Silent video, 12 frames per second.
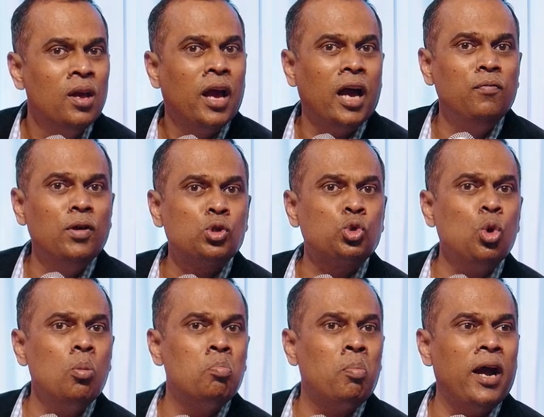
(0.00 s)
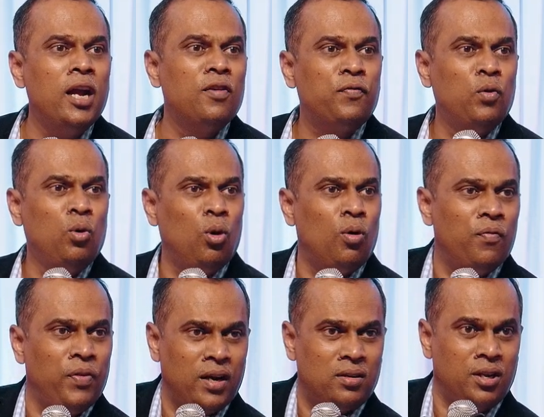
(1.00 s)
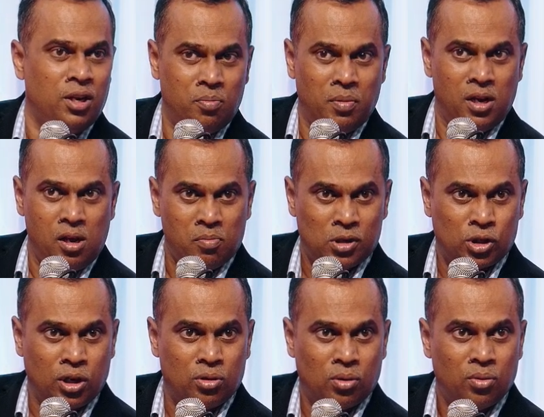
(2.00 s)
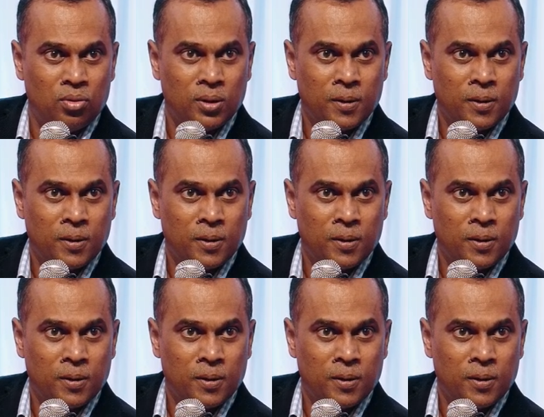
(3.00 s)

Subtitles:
and we are so mindful of that teeny mini mosquito,